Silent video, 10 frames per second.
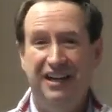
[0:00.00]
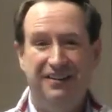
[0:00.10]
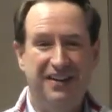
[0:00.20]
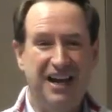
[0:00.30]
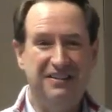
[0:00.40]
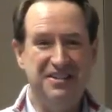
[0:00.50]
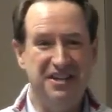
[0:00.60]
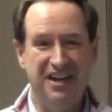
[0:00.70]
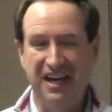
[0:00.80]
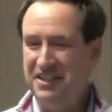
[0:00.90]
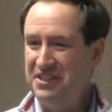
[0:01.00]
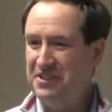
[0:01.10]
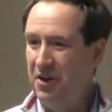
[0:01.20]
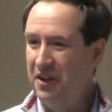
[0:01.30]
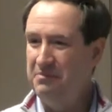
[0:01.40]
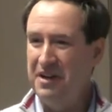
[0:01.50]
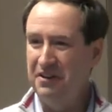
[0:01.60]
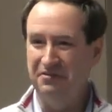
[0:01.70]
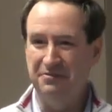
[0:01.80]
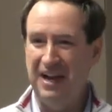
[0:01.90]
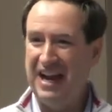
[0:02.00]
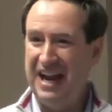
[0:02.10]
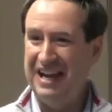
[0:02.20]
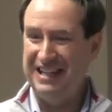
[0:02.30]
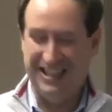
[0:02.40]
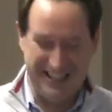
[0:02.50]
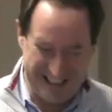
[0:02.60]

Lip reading: When I was young, I stole a belt from my aunt.